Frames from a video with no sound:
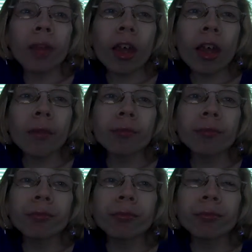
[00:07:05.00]
he
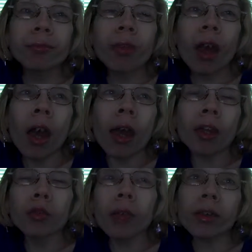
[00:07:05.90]

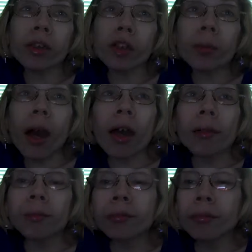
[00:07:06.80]
is rescued
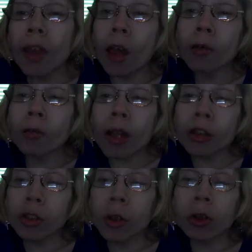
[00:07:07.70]
by
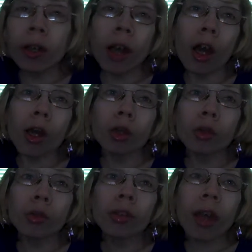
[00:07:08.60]
Rachel,
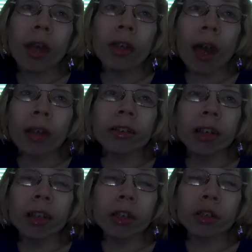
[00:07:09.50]
who's a night
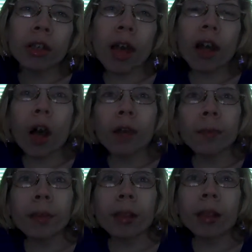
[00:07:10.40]
technician at a
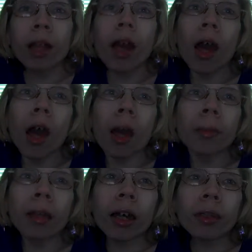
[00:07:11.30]
hospital,
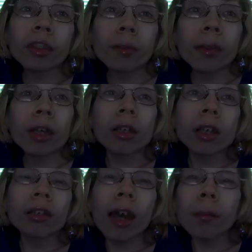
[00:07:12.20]
because he's being
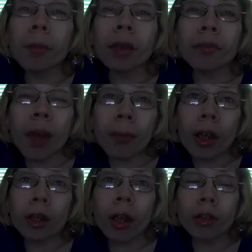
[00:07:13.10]
attacked by a
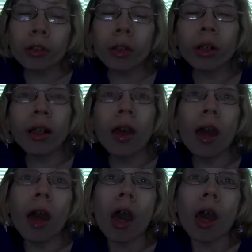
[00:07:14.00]
vampire hunter.
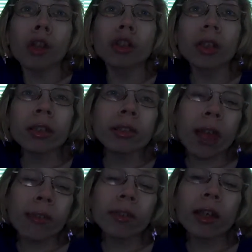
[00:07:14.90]
She
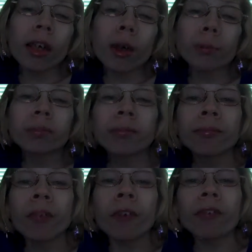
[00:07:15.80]
saves him.
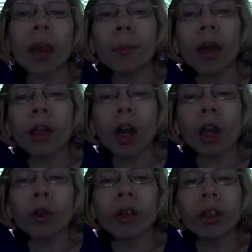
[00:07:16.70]
Vampire
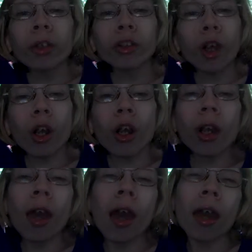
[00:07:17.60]
hunter kills
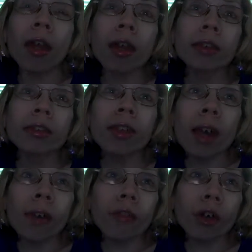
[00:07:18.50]
her. He
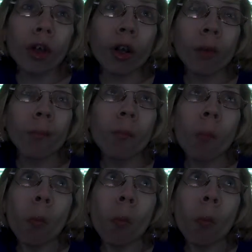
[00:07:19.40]
saves her.